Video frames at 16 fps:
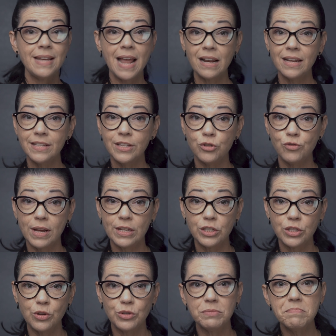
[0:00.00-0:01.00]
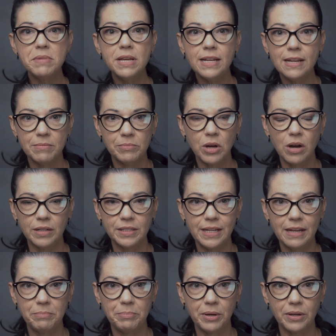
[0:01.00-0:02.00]
Now let's address those medium
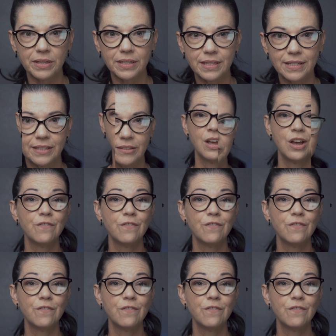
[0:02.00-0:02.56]
content books.